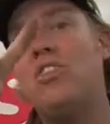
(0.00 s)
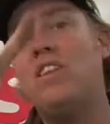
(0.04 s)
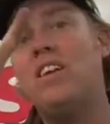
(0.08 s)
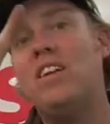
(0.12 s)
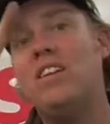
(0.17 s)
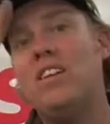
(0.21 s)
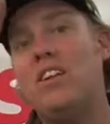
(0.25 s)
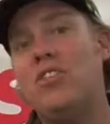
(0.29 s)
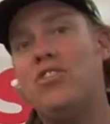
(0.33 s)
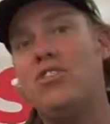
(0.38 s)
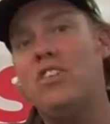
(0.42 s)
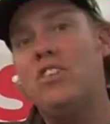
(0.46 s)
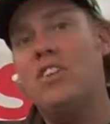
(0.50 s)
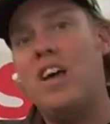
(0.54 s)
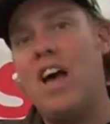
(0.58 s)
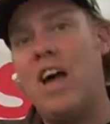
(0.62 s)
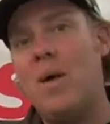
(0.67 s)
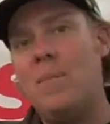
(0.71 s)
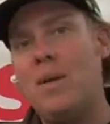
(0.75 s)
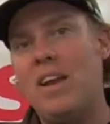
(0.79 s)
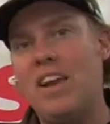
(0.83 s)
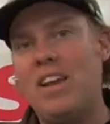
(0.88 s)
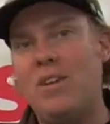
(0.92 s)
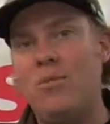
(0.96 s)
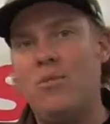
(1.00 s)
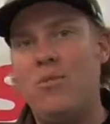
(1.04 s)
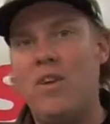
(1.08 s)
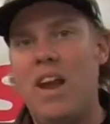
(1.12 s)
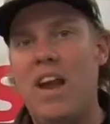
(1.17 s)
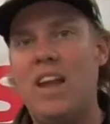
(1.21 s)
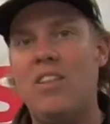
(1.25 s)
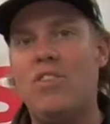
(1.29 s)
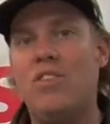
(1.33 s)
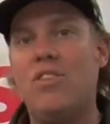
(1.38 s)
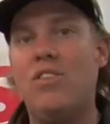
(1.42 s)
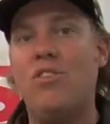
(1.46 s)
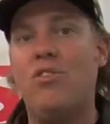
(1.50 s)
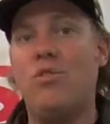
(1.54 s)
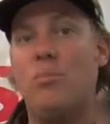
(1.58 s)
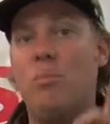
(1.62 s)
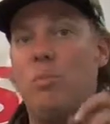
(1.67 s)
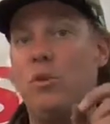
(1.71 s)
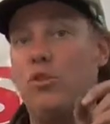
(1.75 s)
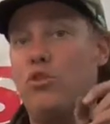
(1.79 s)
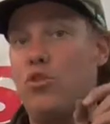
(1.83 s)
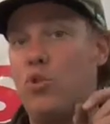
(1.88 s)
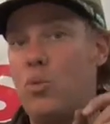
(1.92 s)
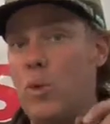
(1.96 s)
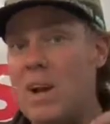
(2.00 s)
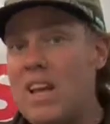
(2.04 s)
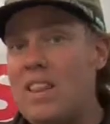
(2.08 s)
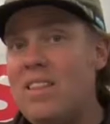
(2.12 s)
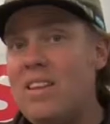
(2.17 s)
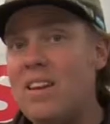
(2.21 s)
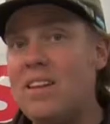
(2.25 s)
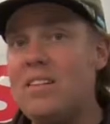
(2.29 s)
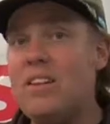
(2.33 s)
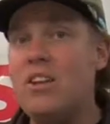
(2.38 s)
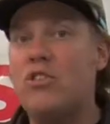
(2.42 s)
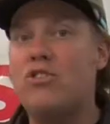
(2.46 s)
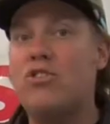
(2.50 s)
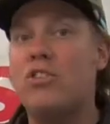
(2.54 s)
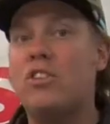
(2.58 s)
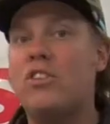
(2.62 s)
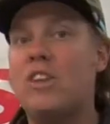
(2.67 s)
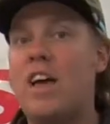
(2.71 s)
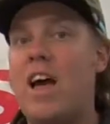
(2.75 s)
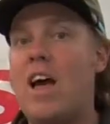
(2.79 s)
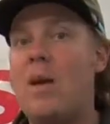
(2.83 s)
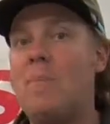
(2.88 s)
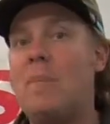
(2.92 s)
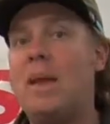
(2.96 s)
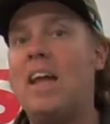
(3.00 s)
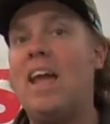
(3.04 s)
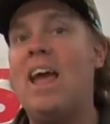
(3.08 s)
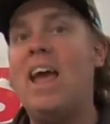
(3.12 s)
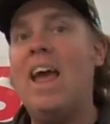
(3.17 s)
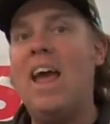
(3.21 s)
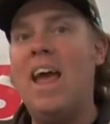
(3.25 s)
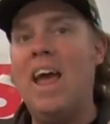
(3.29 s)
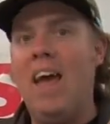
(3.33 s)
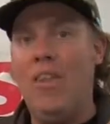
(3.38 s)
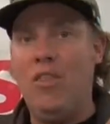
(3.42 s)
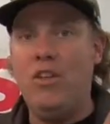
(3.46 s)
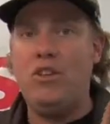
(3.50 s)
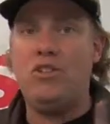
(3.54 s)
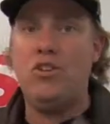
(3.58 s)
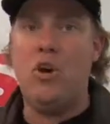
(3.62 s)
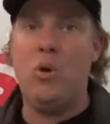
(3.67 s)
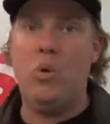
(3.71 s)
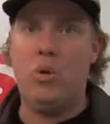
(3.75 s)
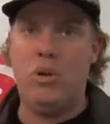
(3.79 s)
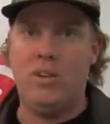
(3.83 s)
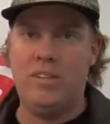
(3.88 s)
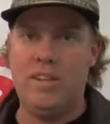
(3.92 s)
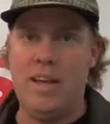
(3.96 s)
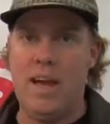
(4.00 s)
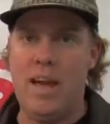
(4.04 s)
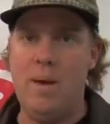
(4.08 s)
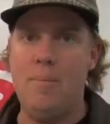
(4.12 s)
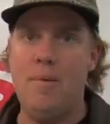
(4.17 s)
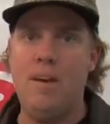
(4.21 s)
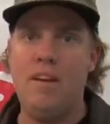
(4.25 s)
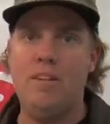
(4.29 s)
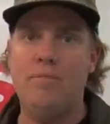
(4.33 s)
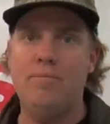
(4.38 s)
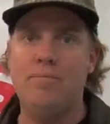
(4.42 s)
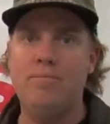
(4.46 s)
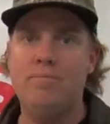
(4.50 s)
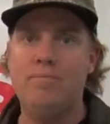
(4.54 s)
the ignition timing advances between the initial timing and the total timing.